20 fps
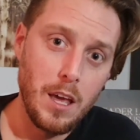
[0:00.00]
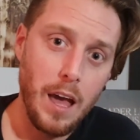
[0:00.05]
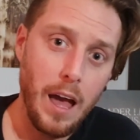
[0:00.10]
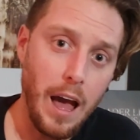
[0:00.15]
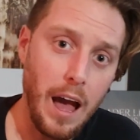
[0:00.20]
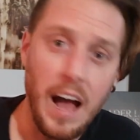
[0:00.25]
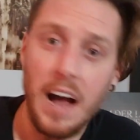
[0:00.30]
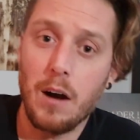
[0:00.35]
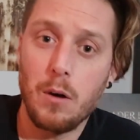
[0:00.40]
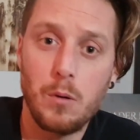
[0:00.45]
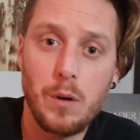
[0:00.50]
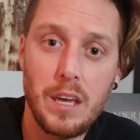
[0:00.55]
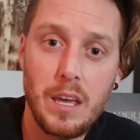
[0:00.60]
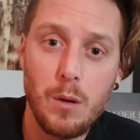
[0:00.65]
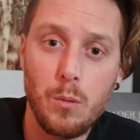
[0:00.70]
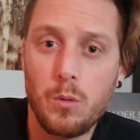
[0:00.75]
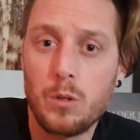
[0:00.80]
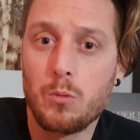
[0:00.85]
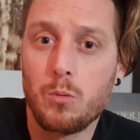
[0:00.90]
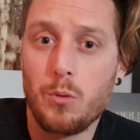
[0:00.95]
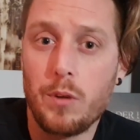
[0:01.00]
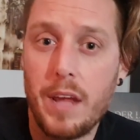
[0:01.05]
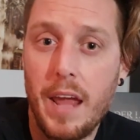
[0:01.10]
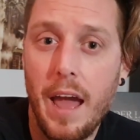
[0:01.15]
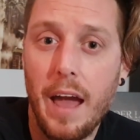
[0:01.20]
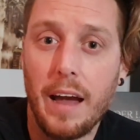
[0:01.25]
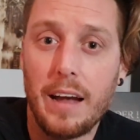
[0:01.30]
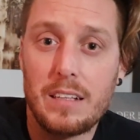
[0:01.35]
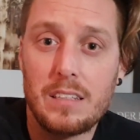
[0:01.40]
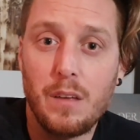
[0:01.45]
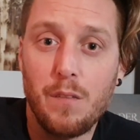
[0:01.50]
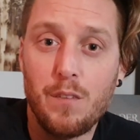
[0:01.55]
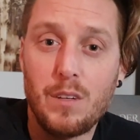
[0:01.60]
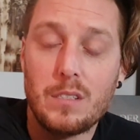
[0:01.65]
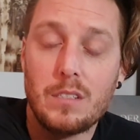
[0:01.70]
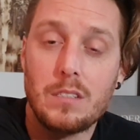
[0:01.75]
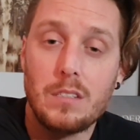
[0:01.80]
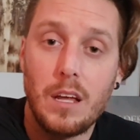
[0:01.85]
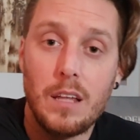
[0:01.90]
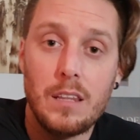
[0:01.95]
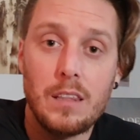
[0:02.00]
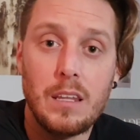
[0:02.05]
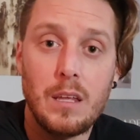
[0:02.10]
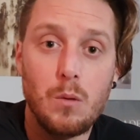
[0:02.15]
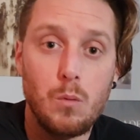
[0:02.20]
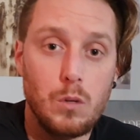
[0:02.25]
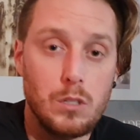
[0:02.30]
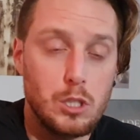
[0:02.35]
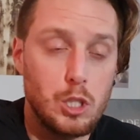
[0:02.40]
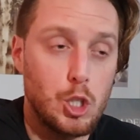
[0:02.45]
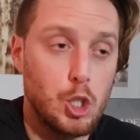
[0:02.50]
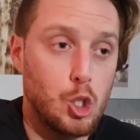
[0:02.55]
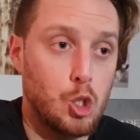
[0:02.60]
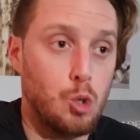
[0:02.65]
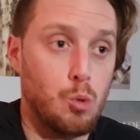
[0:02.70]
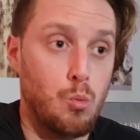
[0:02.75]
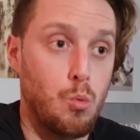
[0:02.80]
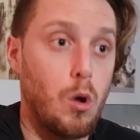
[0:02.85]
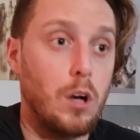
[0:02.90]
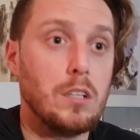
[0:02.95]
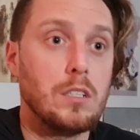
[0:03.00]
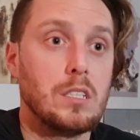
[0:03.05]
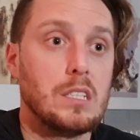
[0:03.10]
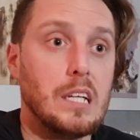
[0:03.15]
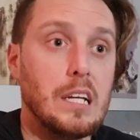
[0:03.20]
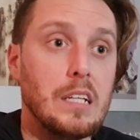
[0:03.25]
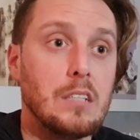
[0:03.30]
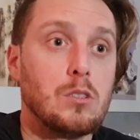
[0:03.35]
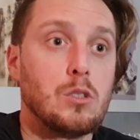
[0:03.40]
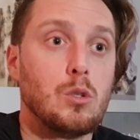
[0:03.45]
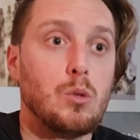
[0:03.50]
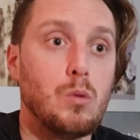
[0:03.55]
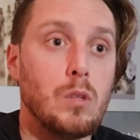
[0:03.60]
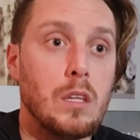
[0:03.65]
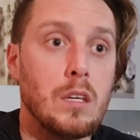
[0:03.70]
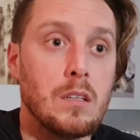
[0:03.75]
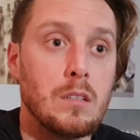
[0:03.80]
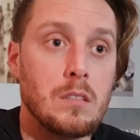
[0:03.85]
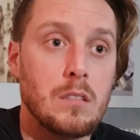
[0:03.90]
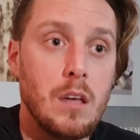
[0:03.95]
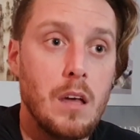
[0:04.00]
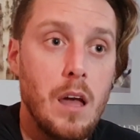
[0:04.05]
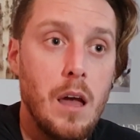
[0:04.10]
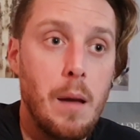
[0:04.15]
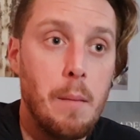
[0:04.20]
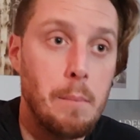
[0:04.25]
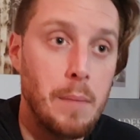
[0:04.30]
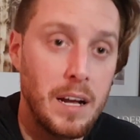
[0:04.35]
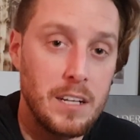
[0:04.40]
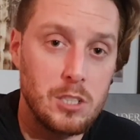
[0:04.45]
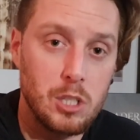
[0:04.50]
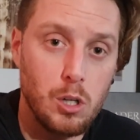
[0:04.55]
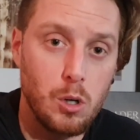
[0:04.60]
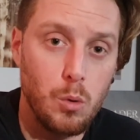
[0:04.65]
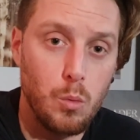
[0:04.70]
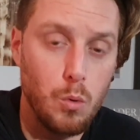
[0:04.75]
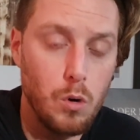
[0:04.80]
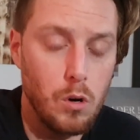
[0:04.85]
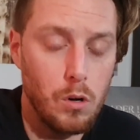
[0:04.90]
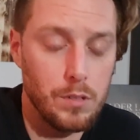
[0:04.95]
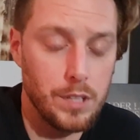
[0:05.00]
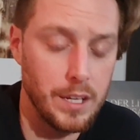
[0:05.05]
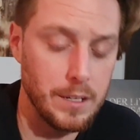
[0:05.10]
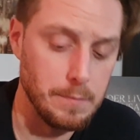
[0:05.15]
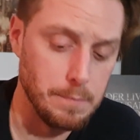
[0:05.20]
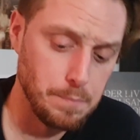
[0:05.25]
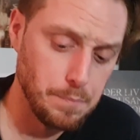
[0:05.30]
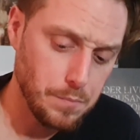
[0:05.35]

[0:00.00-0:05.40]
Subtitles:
how he would react if he suddenly was thrust into this magical world. And